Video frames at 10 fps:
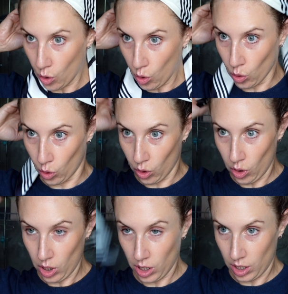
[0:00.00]

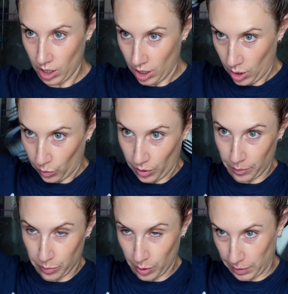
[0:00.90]
Or what
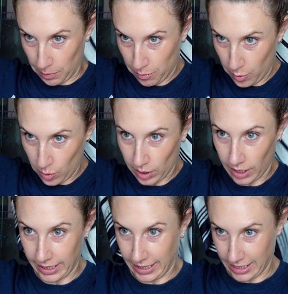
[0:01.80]
I'm probably more
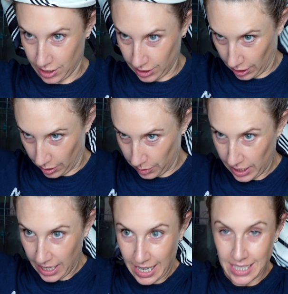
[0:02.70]
likely to do
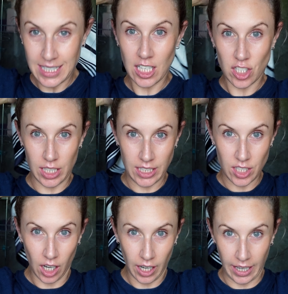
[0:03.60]
is actually
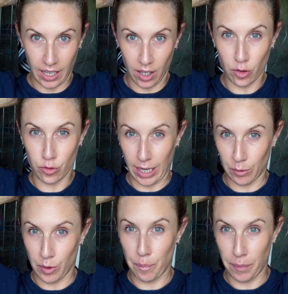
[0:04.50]
tie it
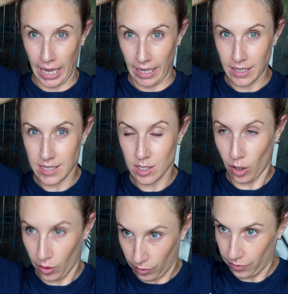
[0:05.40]
around the base
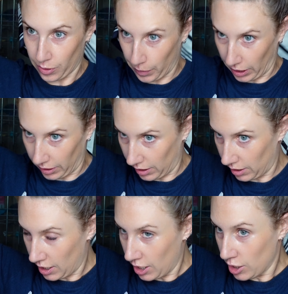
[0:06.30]
of the bun.
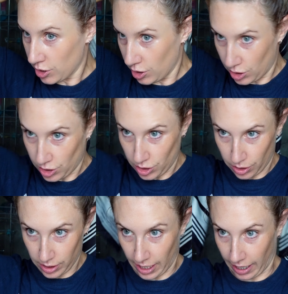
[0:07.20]
So to do
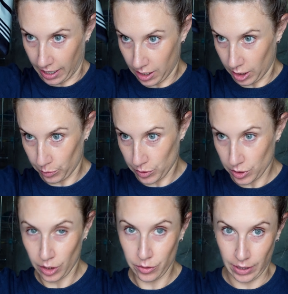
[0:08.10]
that, I would
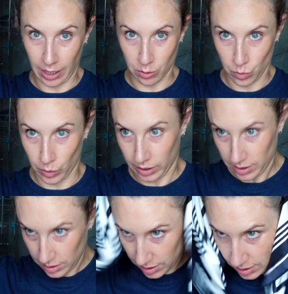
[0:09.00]
go round
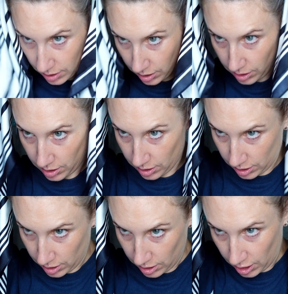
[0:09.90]
once.
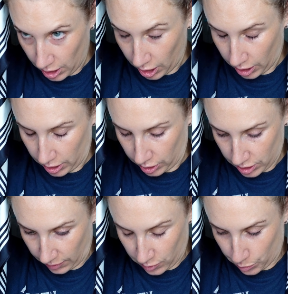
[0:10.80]
You'd
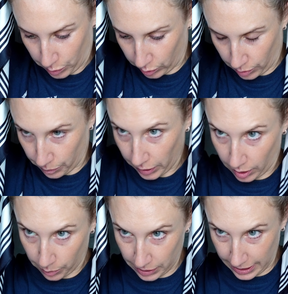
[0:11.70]
have to pull the bun
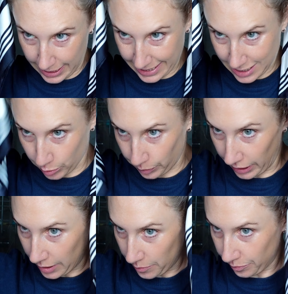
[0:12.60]
up a little
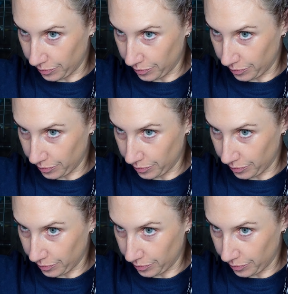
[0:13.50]
bit,